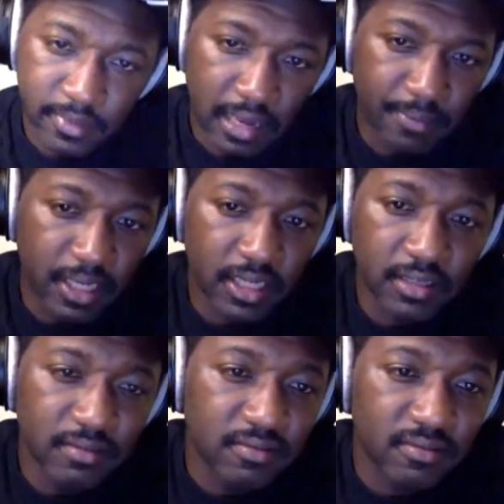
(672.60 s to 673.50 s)
I
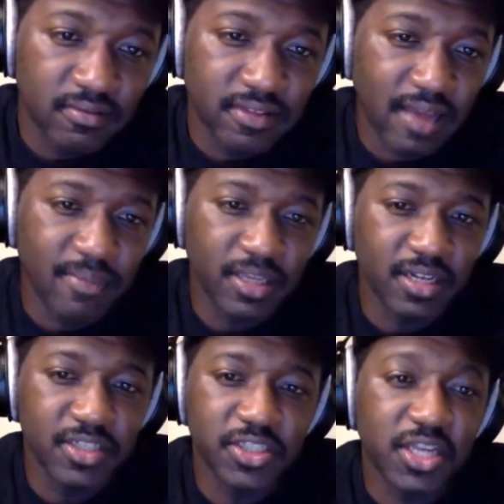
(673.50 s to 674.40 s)
mean,
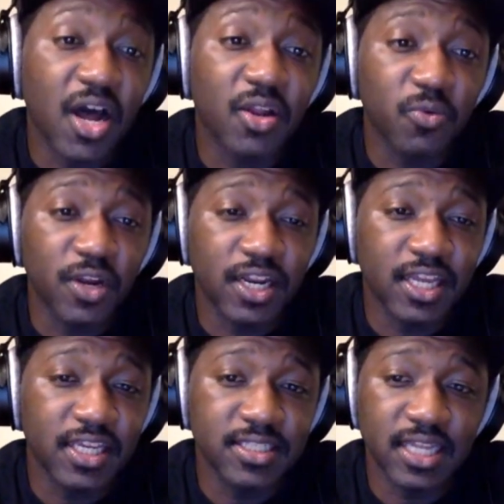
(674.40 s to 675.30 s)
let's just call it what it
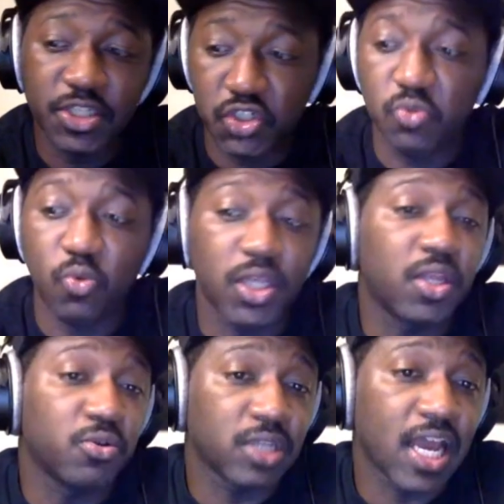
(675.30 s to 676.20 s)
is. They should win
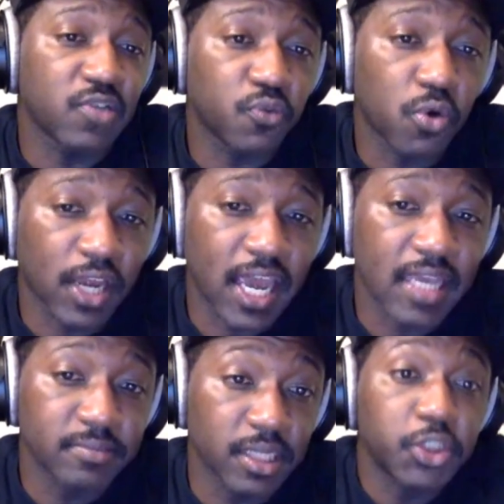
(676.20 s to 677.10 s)
those last four
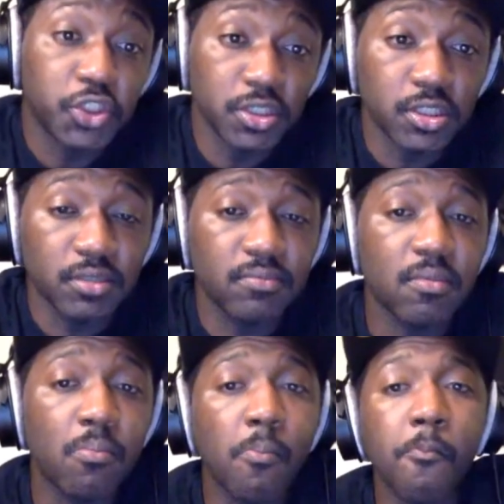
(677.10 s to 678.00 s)
games. They should.
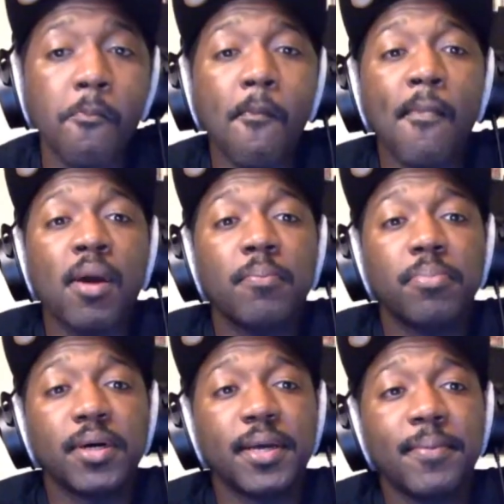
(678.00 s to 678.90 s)

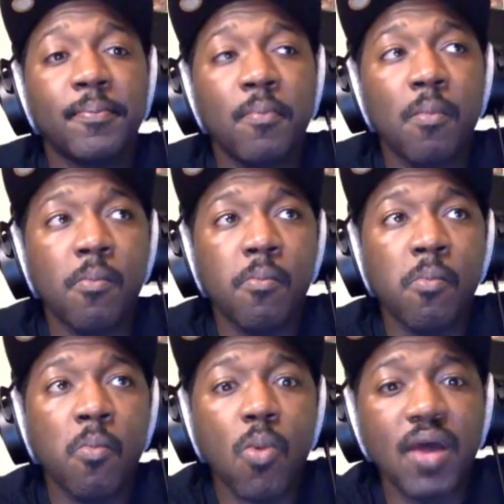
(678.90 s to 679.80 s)
But
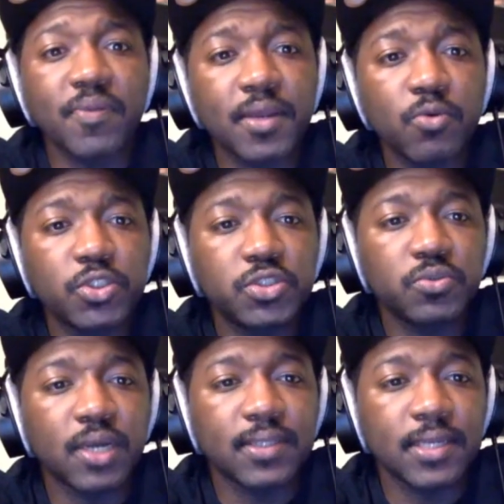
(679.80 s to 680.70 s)
I think
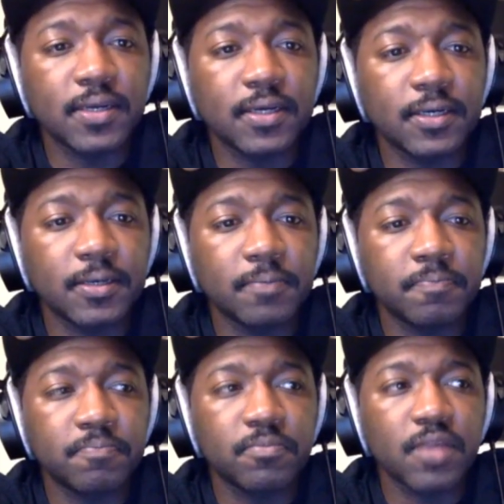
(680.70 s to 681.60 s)
the
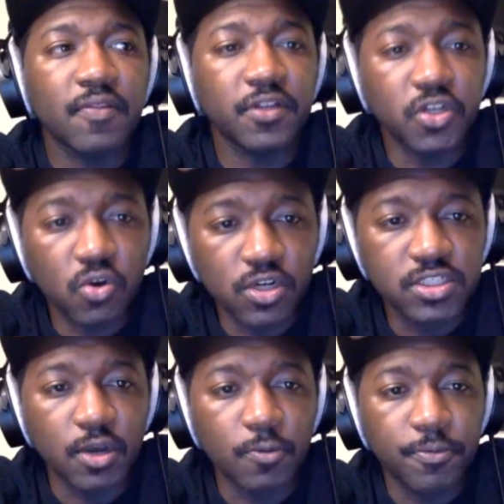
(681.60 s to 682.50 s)
door
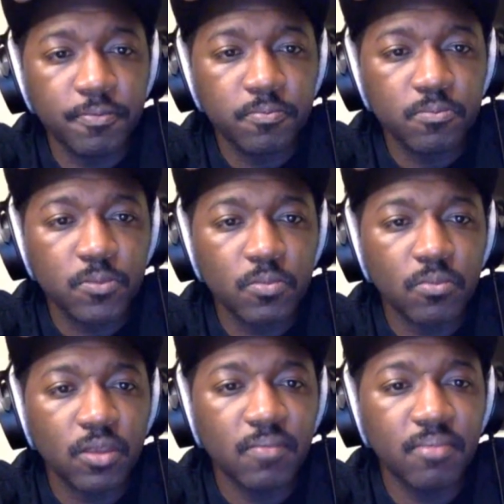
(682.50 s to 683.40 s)
is open.
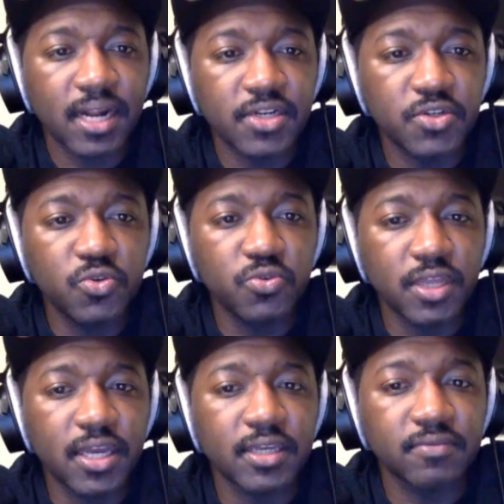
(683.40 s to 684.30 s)
But I do
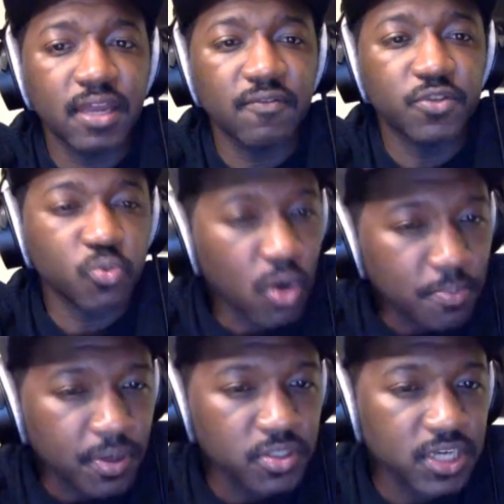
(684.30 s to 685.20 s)
think that if there's one
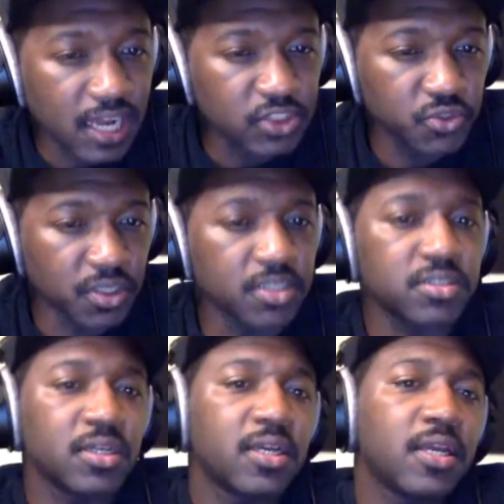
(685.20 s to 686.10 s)
person I trust
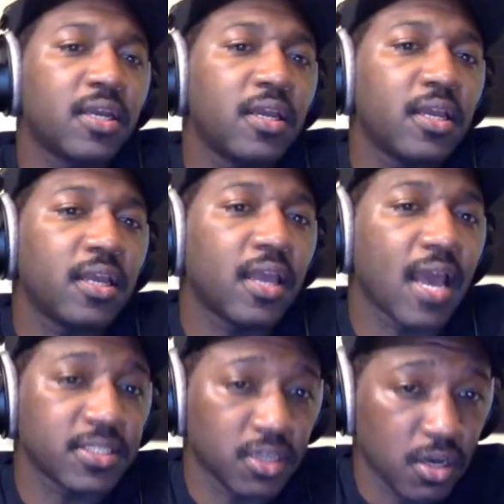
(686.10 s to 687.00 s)

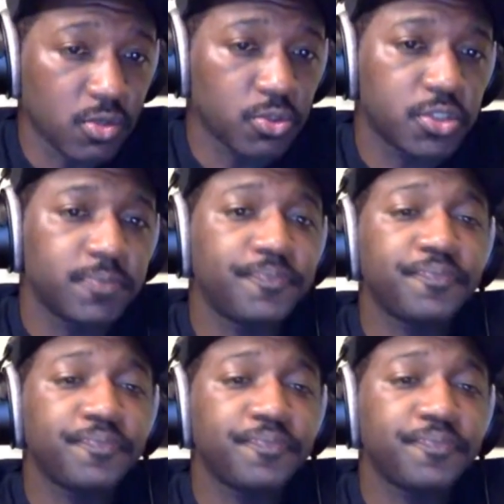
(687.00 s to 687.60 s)
as a coach